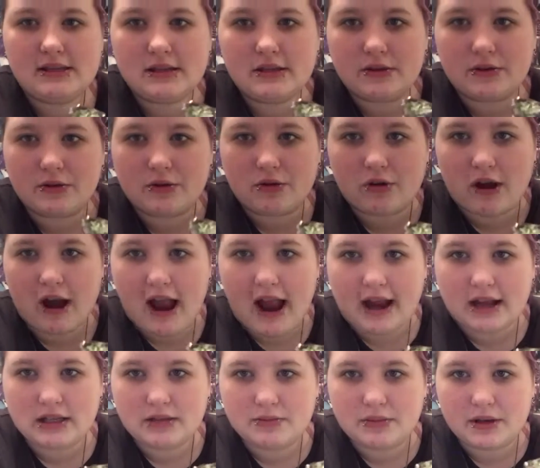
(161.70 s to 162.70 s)
it's a little
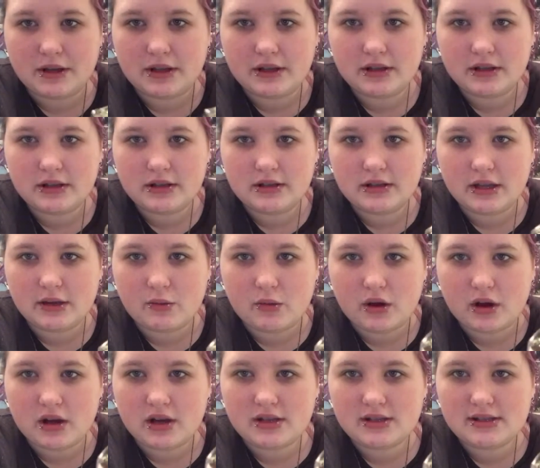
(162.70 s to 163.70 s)
cracked, but it
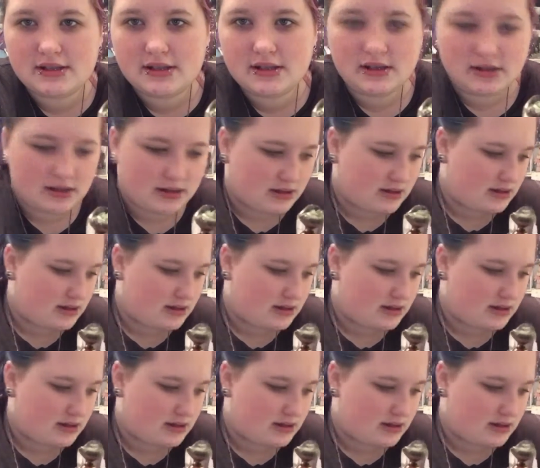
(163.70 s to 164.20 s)
works.